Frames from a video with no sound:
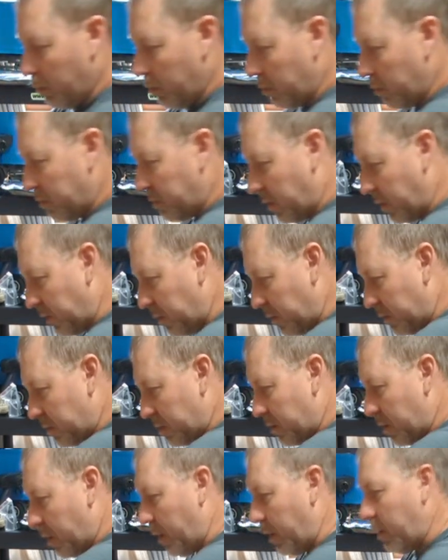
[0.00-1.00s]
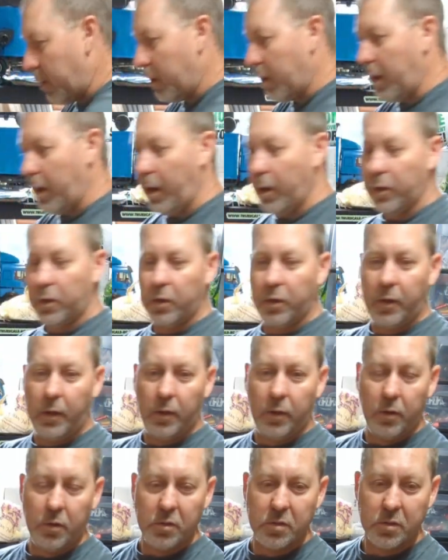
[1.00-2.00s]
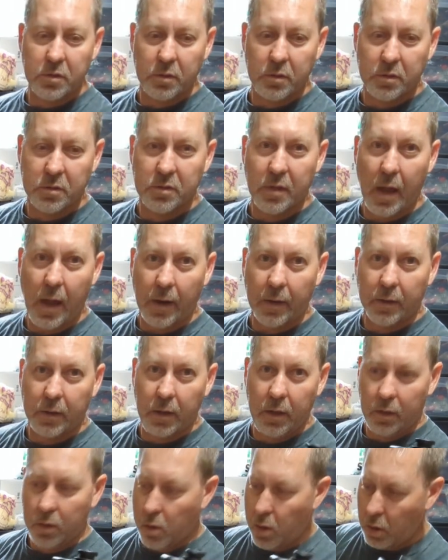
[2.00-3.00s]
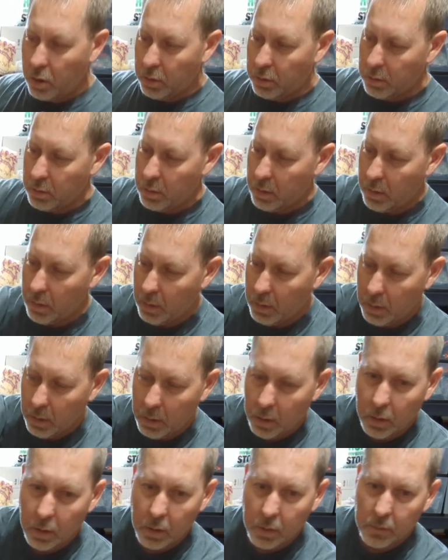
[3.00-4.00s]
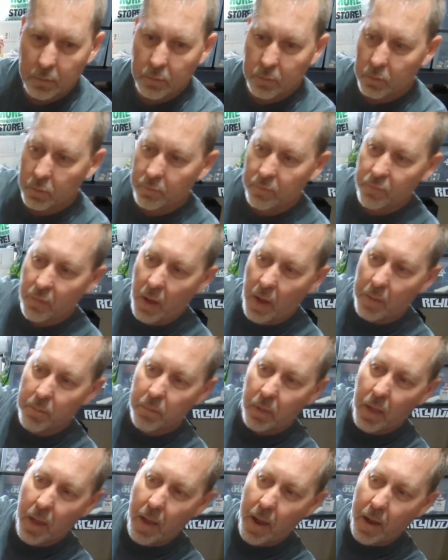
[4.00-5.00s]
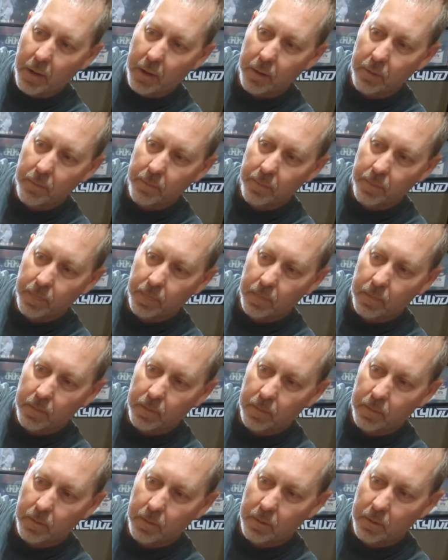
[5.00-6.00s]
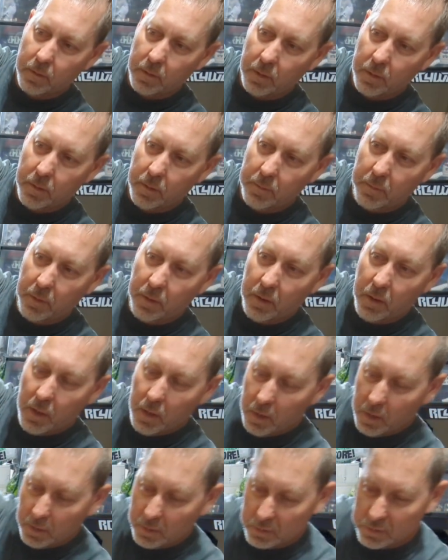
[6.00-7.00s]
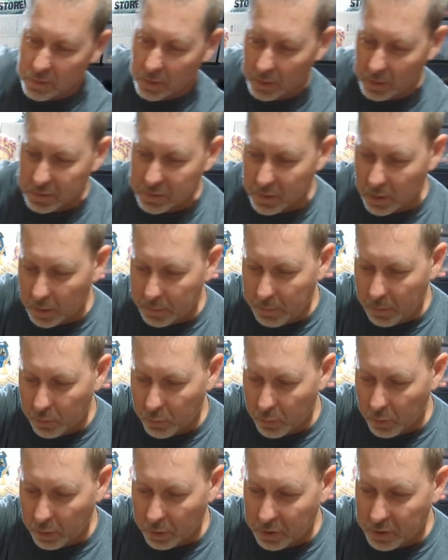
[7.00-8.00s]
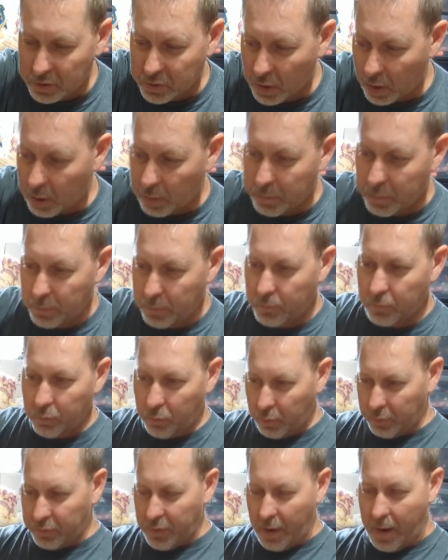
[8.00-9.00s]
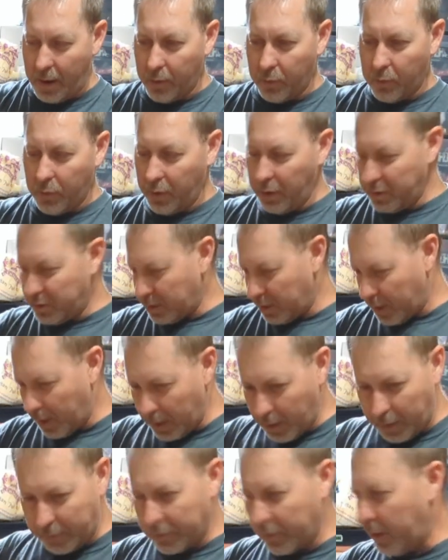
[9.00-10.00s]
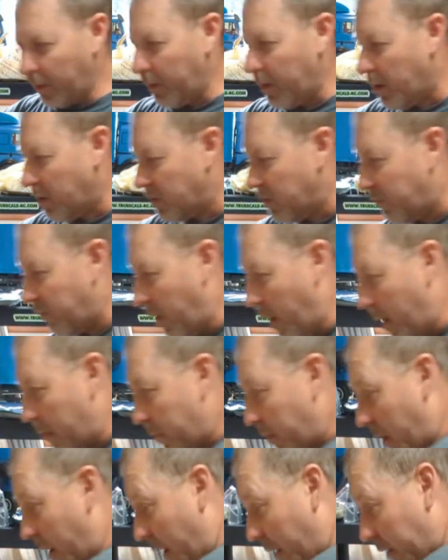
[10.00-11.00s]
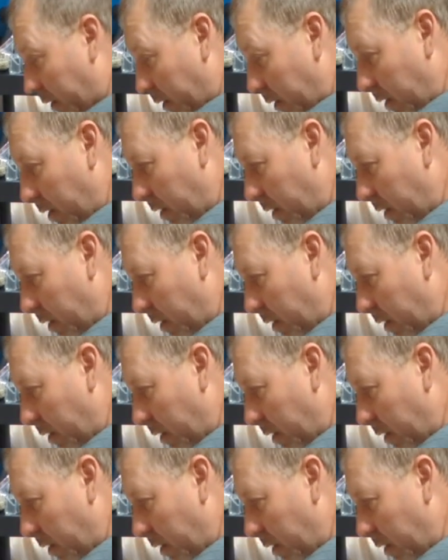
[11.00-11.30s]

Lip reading: Let's get this side. Air cleaners, stock King Hauler, flat black. I mean, this thing is going to be really sharp with that orange, and then everything else flat black.